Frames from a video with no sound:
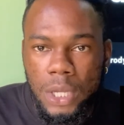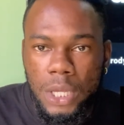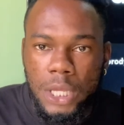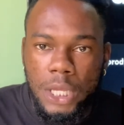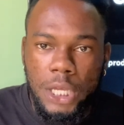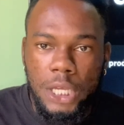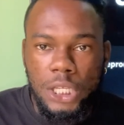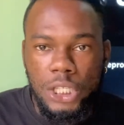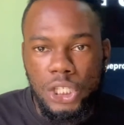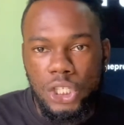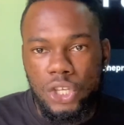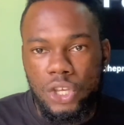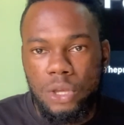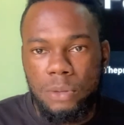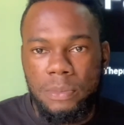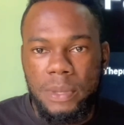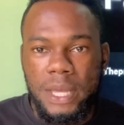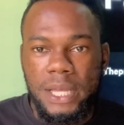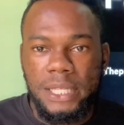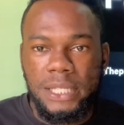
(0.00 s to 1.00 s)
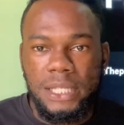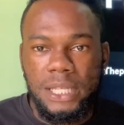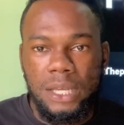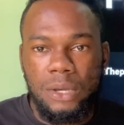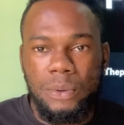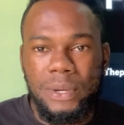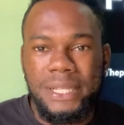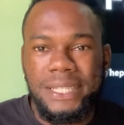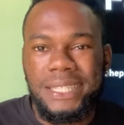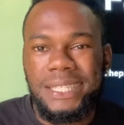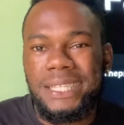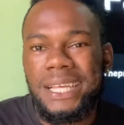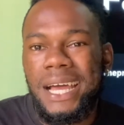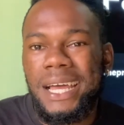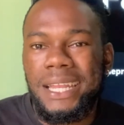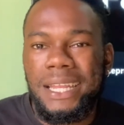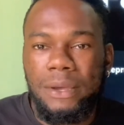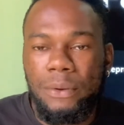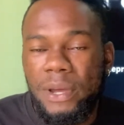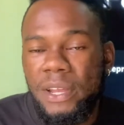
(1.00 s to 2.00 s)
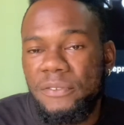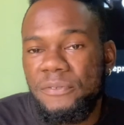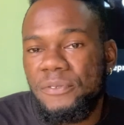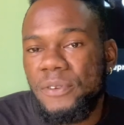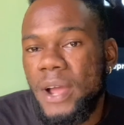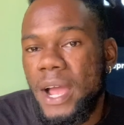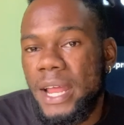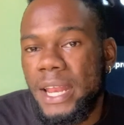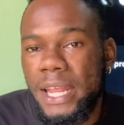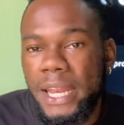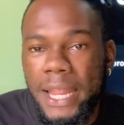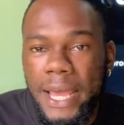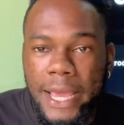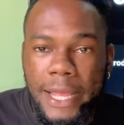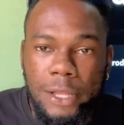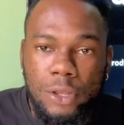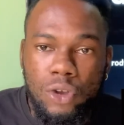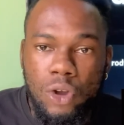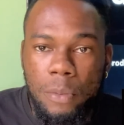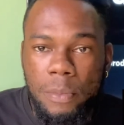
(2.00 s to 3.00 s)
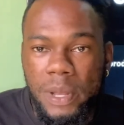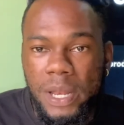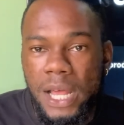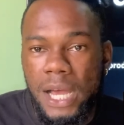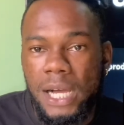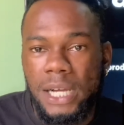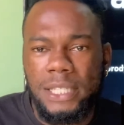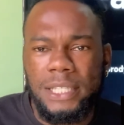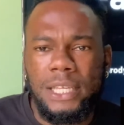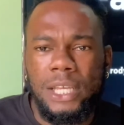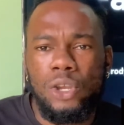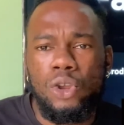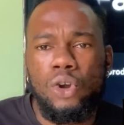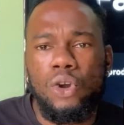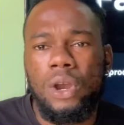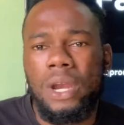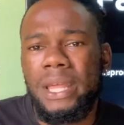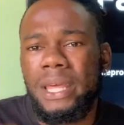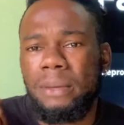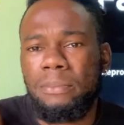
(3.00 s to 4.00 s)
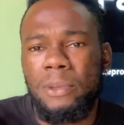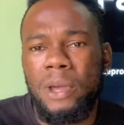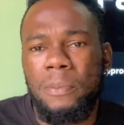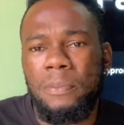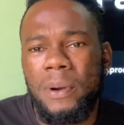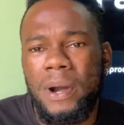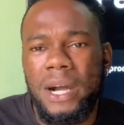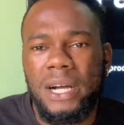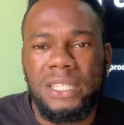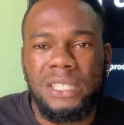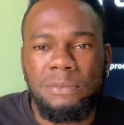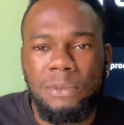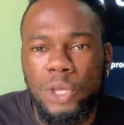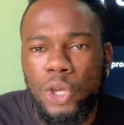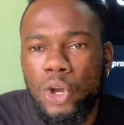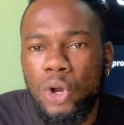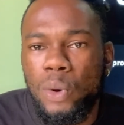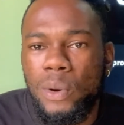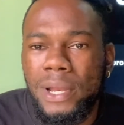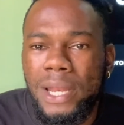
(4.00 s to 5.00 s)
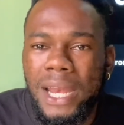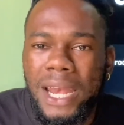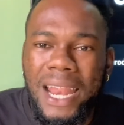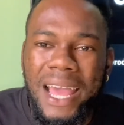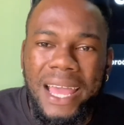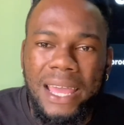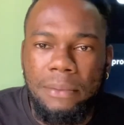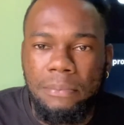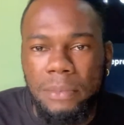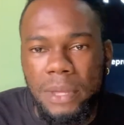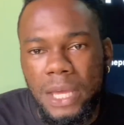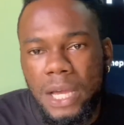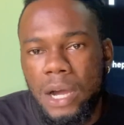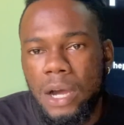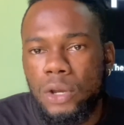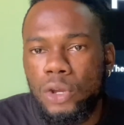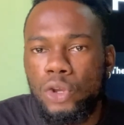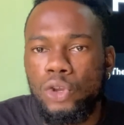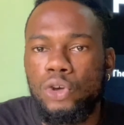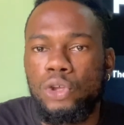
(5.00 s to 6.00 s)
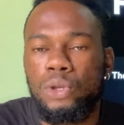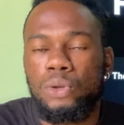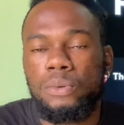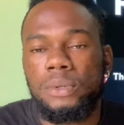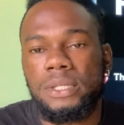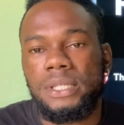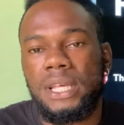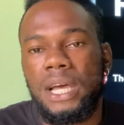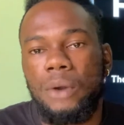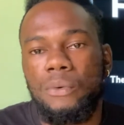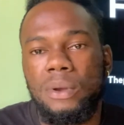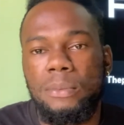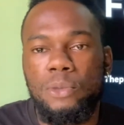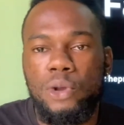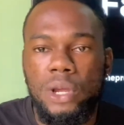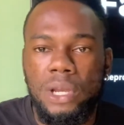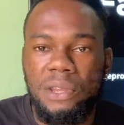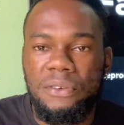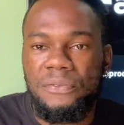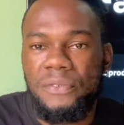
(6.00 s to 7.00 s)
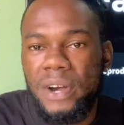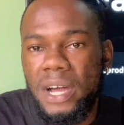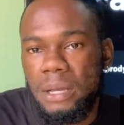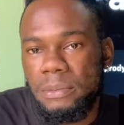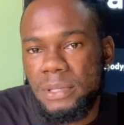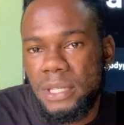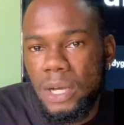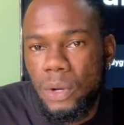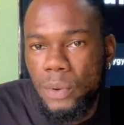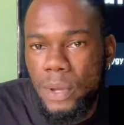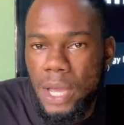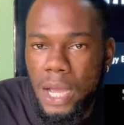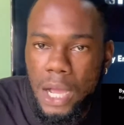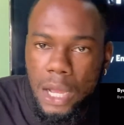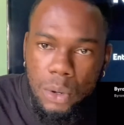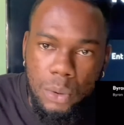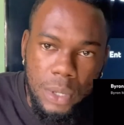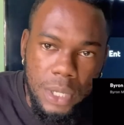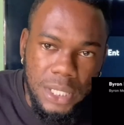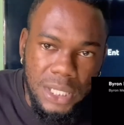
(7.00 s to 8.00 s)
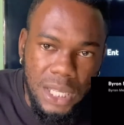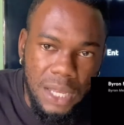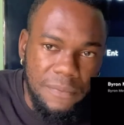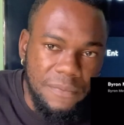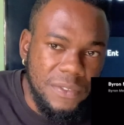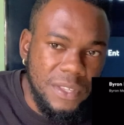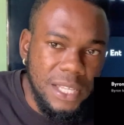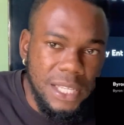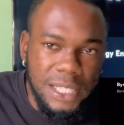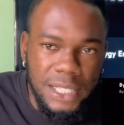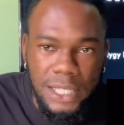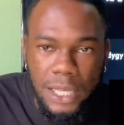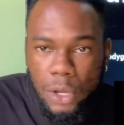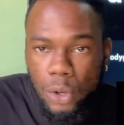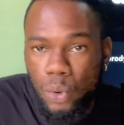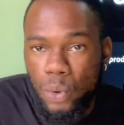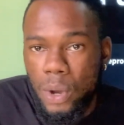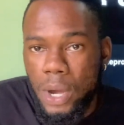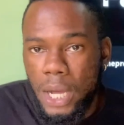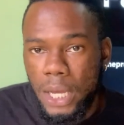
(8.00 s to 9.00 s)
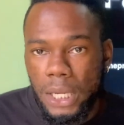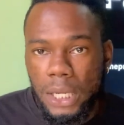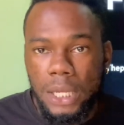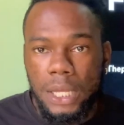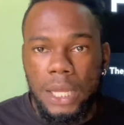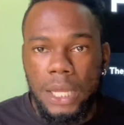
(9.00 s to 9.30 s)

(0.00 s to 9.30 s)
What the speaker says: You see me and say, when Friday night come, my dog say, don't link me up, ask me, yo, where the line be, because I don't know, so we bring the vibes, and we always have things that go on.